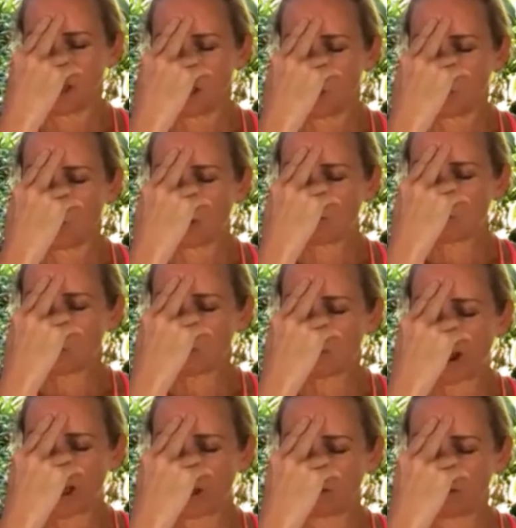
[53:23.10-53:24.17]
One more
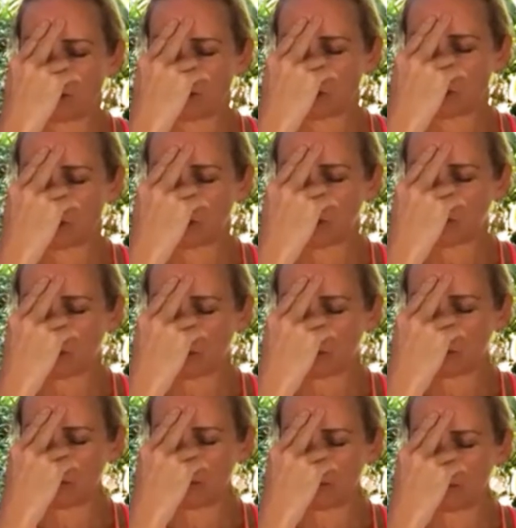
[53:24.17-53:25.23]
round on your
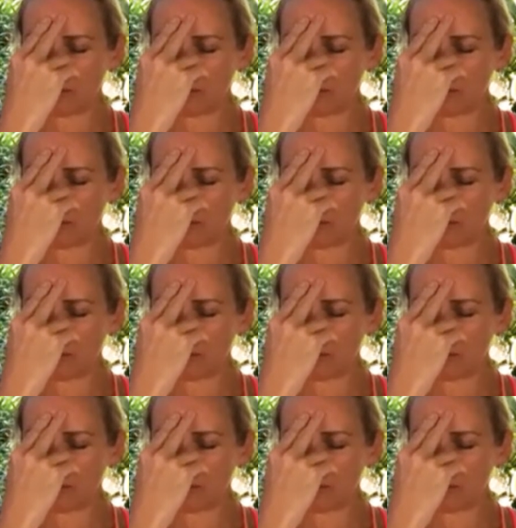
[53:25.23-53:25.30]
own.